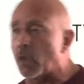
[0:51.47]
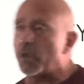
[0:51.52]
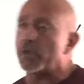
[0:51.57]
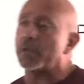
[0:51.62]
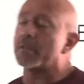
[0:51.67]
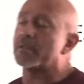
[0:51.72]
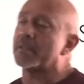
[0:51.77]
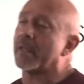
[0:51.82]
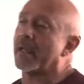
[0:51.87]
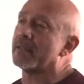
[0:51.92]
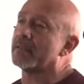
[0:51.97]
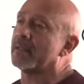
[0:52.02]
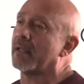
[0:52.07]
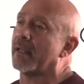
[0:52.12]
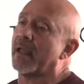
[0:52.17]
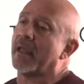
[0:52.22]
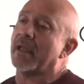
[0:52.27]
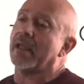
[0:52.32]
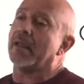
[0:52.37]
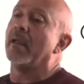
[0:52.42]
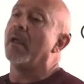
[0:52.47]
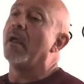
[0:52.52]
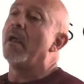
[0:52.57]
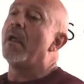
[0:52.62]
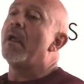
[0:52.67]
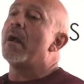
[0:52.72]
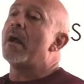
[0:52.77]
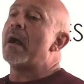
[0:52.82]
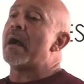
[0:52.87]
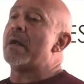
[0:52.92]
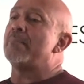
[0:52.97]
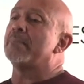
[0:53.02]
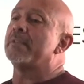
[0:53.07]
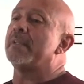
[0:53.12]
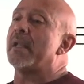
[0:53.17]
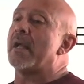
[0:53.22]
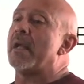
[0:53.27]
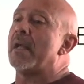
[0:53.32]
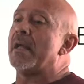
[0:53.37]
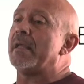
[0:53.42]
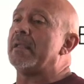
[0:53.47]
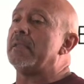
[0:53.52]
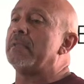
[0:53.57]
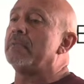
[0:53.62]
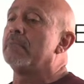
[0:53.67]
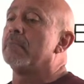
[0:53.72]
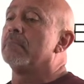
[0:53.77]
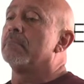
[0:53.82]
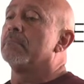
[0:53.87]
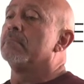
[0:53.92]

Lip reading: all you can say is, hey, I'm denying